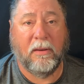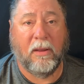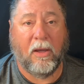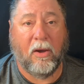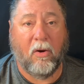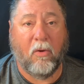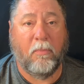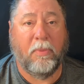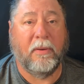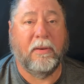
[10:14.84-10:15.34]

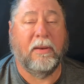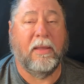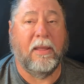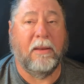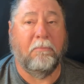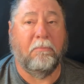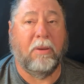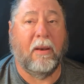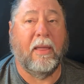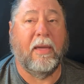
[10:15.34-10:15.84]
open
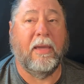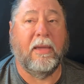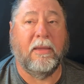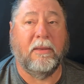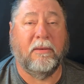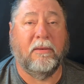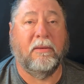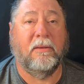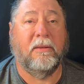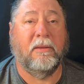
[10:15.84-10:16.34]
and
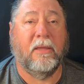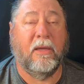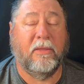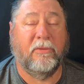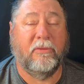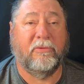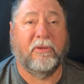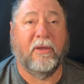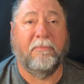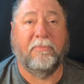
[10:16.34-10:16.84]
play
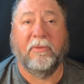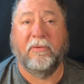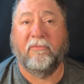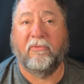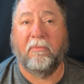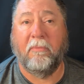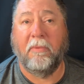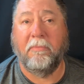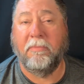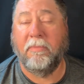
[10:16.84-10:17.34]
something
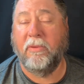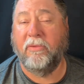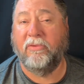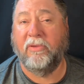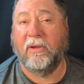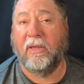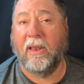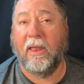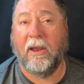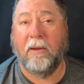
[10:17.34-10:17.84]
from a
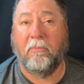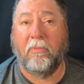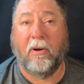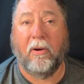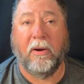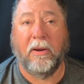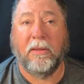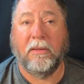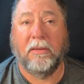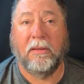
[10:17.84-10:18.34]
music
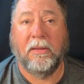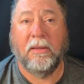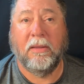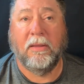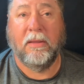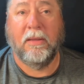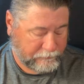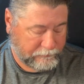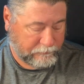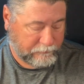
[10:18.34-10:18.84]
library.
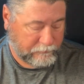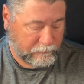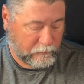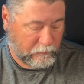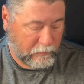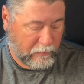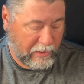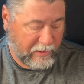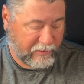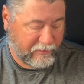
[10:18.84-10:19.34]

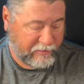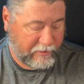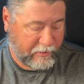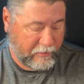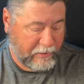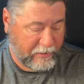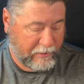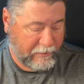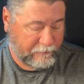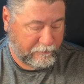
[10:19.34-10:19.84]
Hey
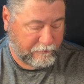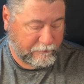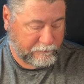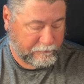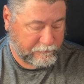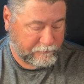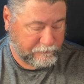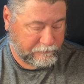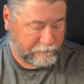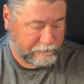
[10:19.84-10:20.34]
Siri,
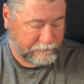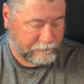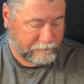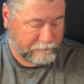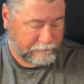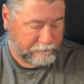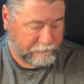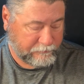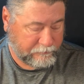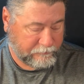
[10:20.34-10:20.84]

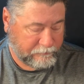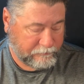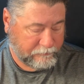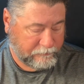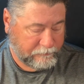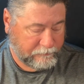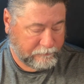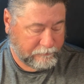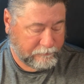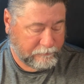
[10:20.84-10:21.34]

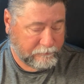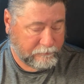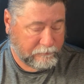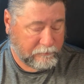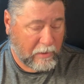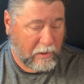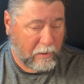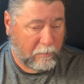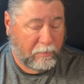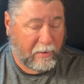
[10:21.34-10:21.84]
hmm?
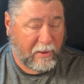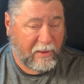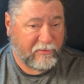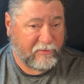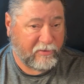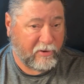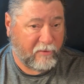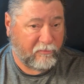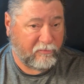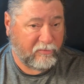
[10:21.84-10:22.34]
Play
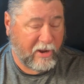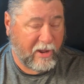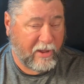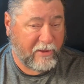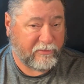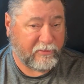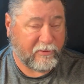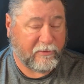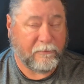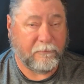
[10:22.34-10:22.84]
soft jazz.